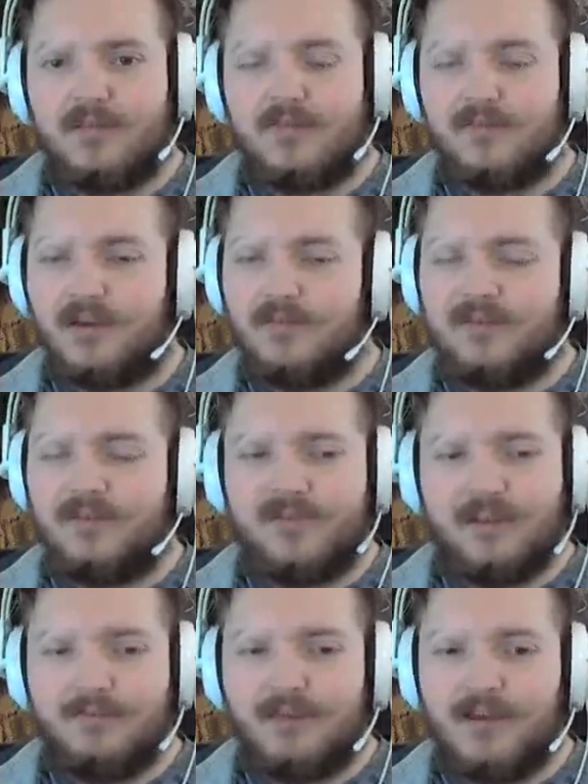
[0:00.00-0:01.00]
If you have any
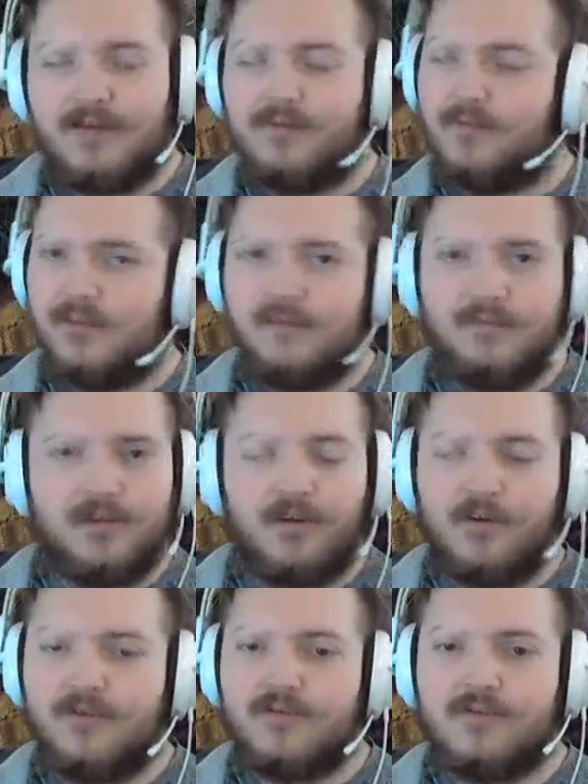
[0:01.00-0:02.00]
feedback, whether it be
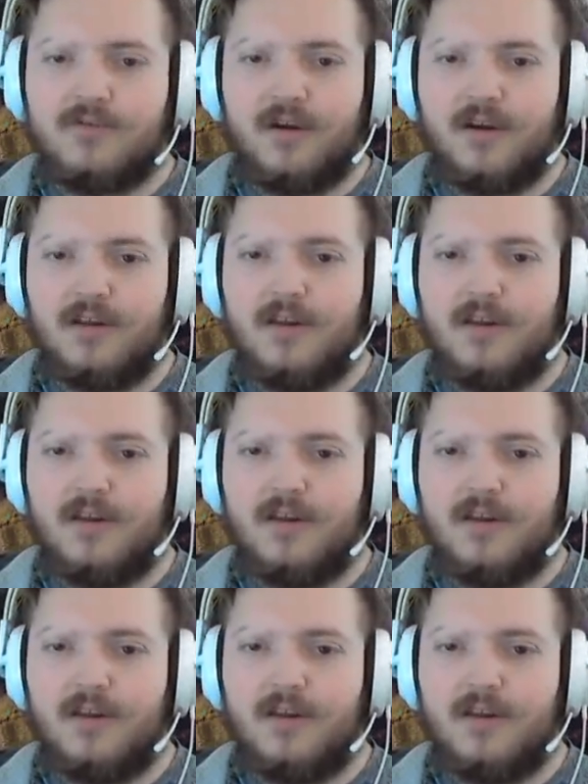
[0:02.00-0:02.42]
harsh or not,